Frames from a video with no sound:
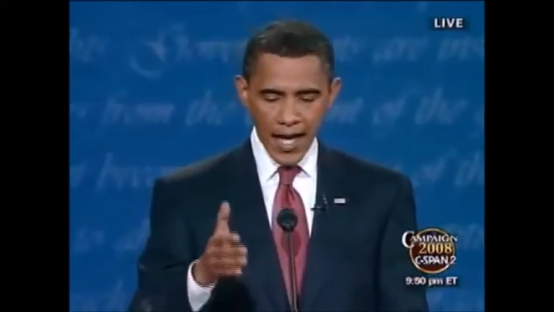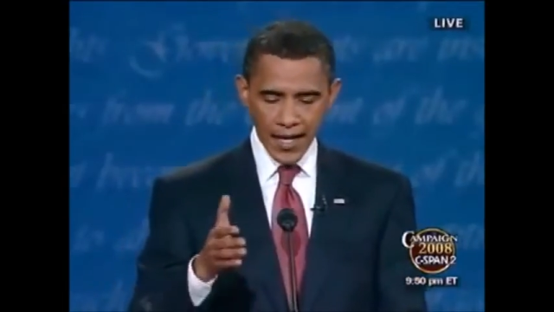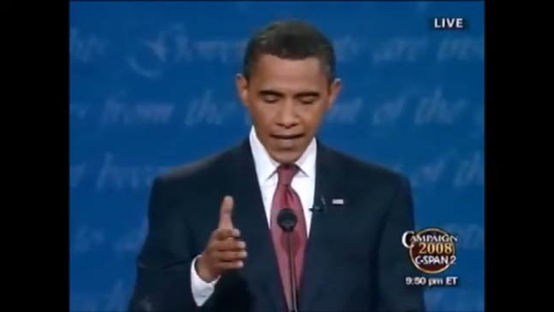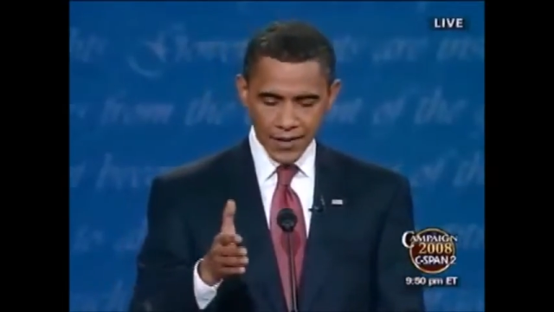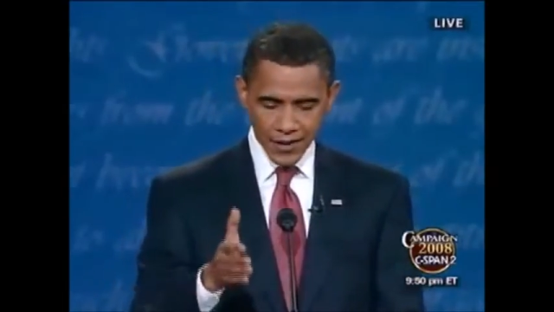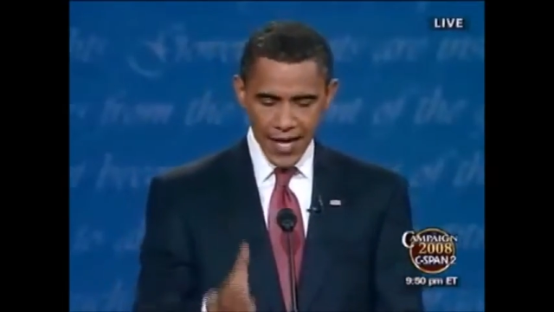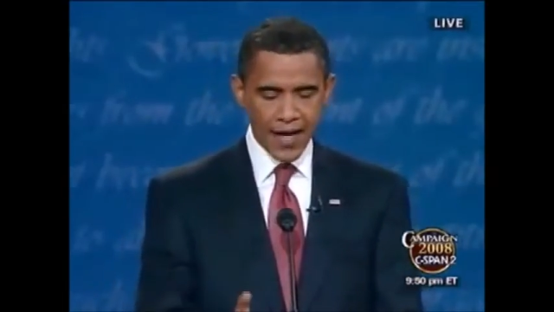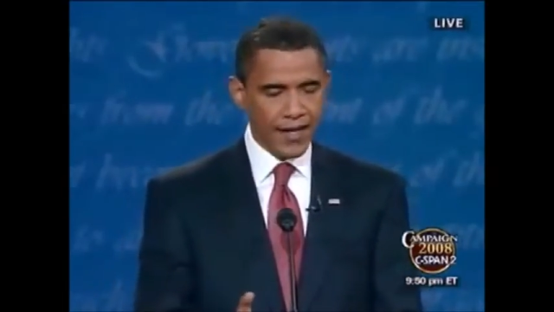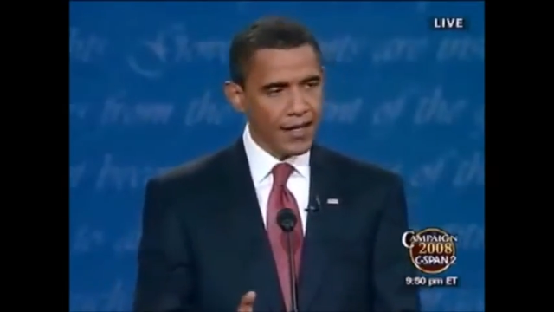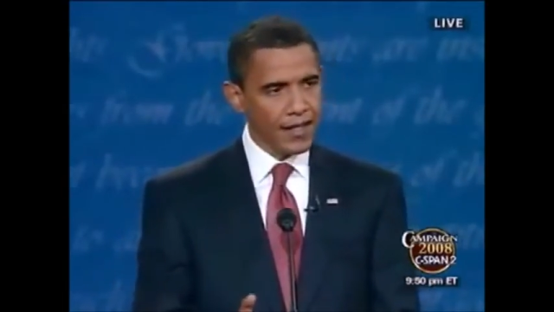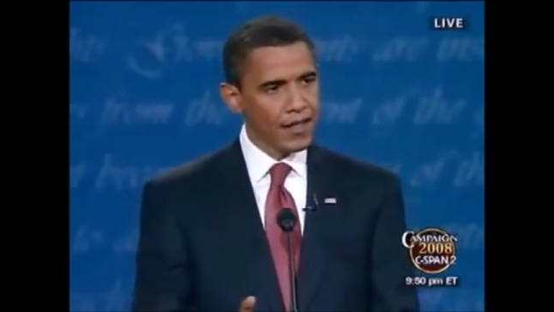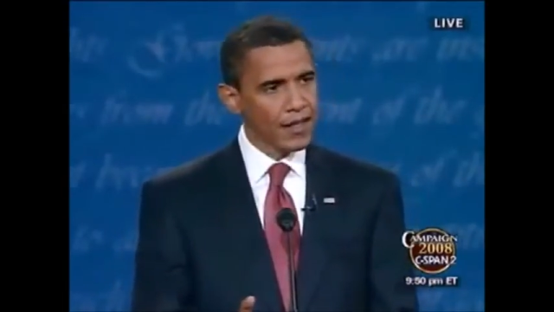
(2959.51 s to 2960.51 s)
and
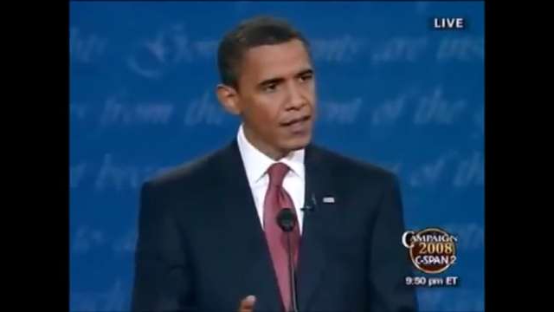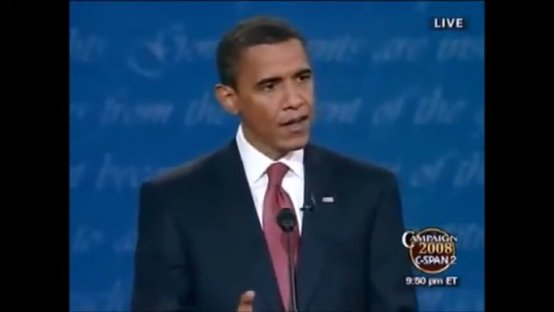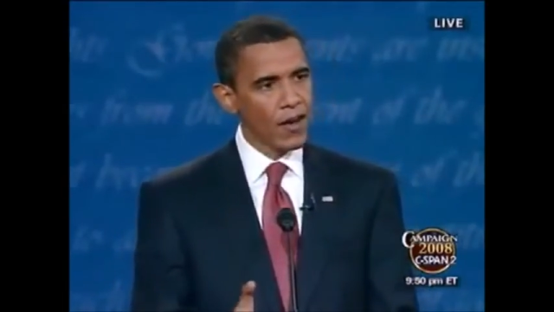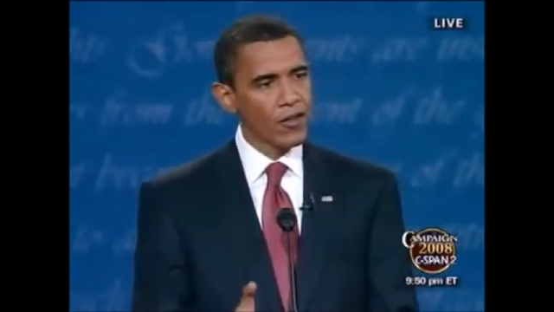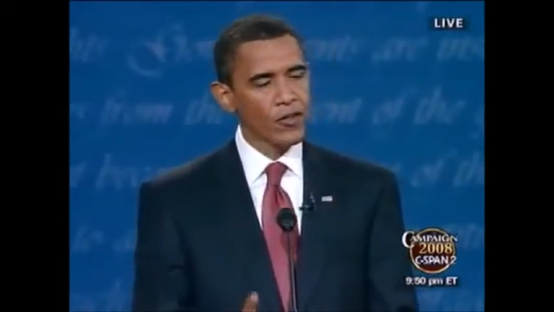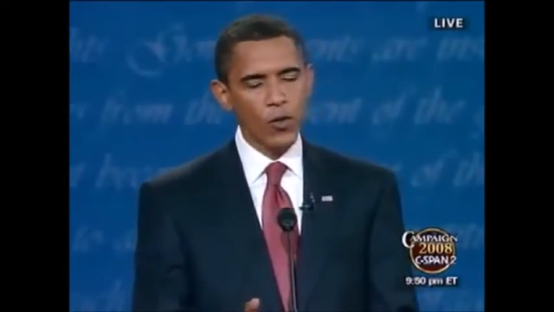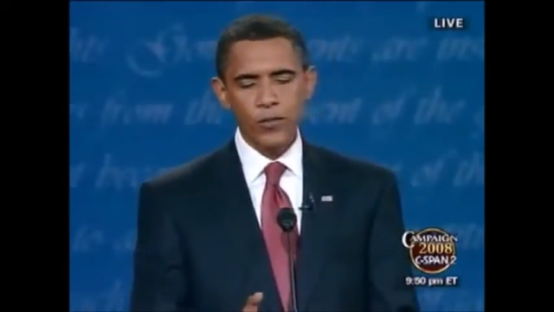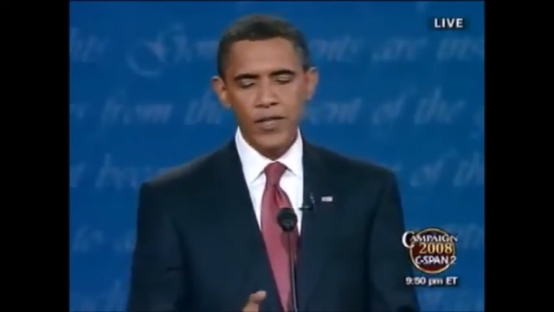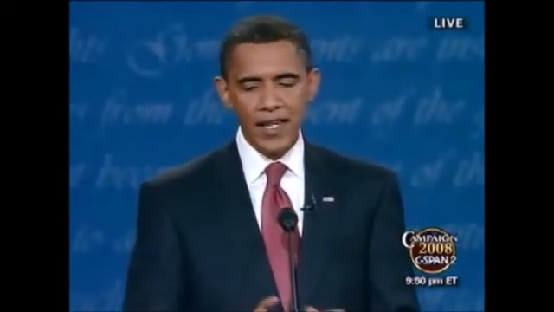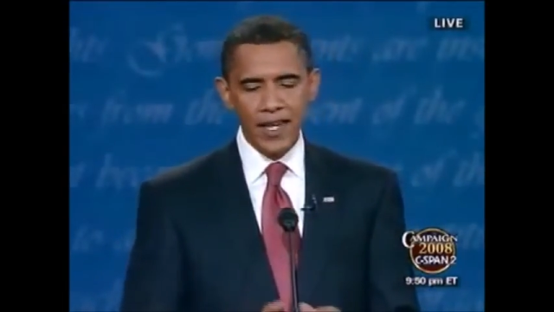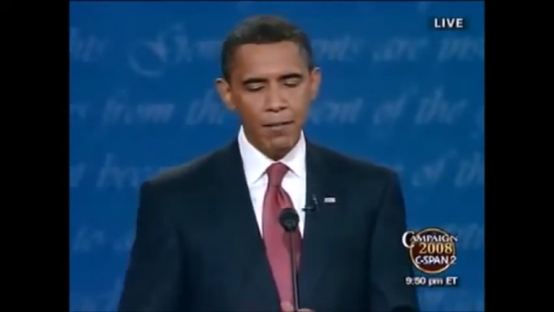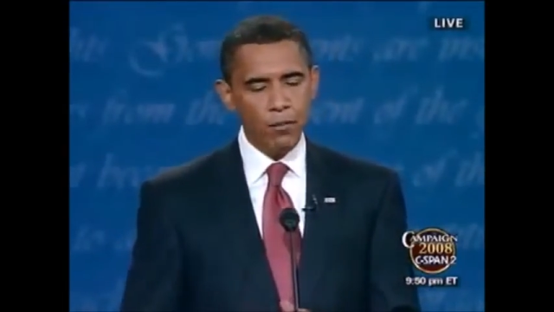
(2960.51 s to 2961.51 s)
attacking our
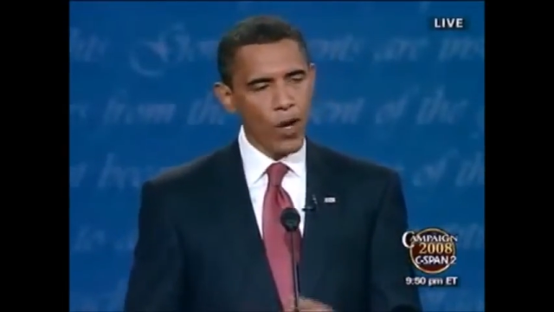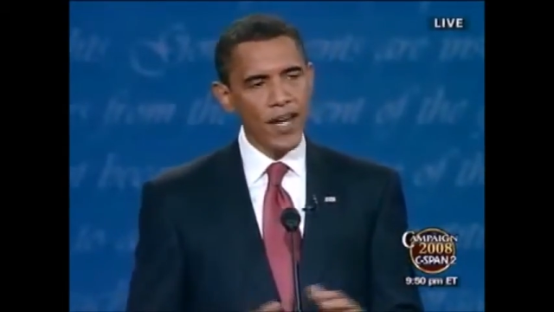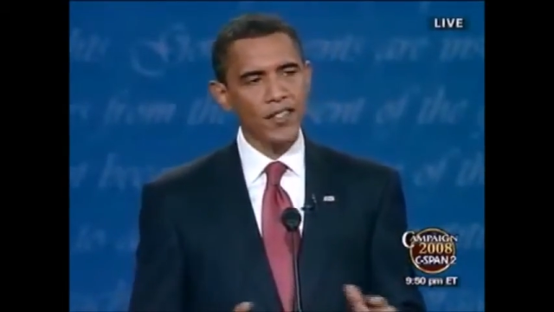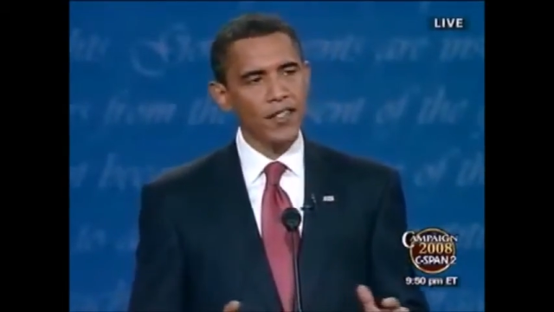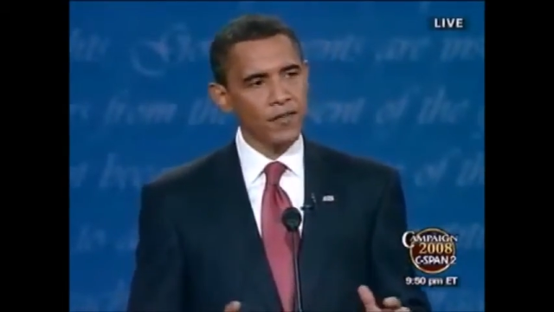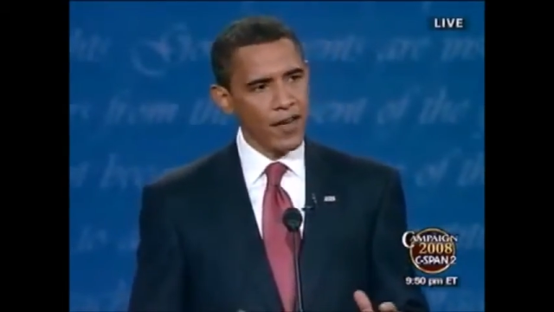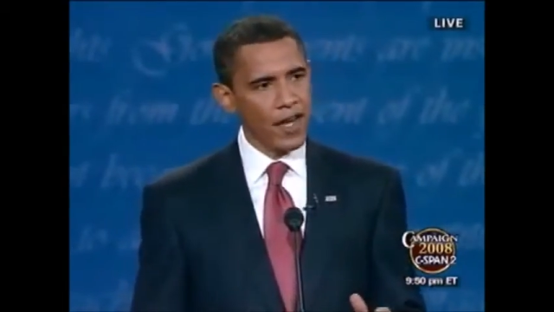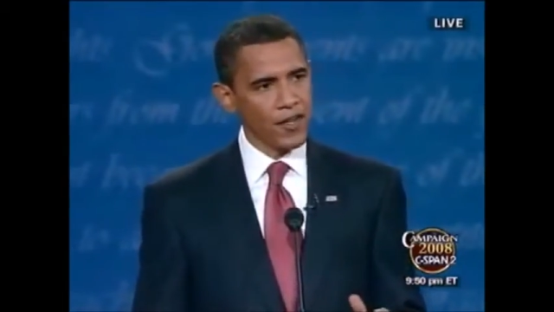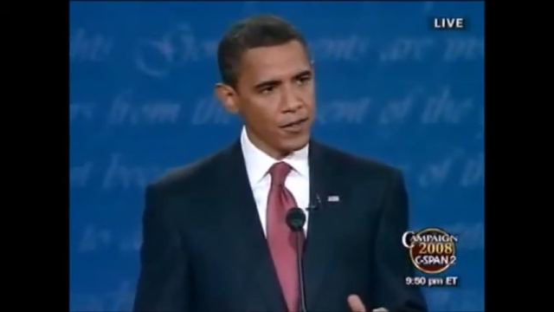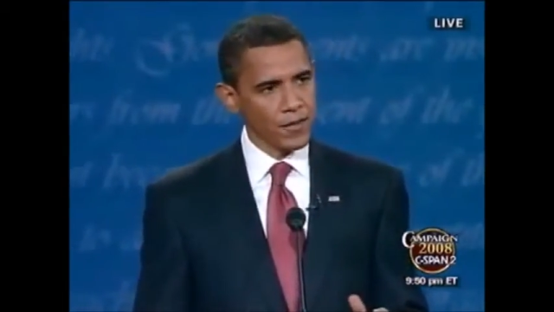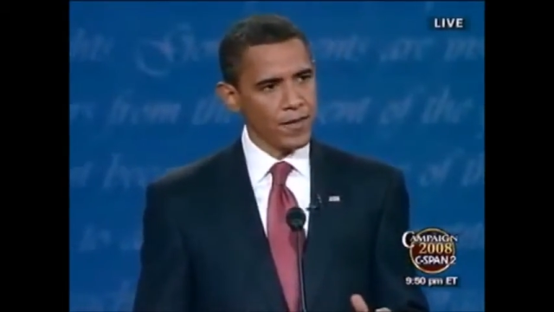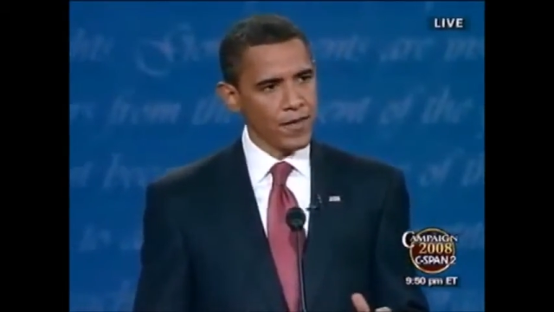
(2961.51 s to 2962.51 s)
troops in a brazen
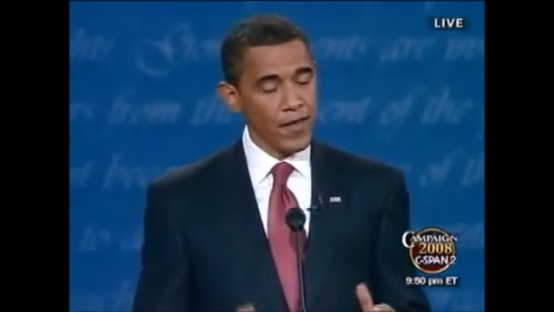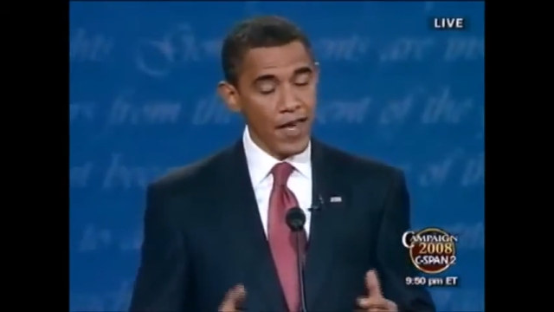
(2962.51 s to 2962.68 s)
fashion.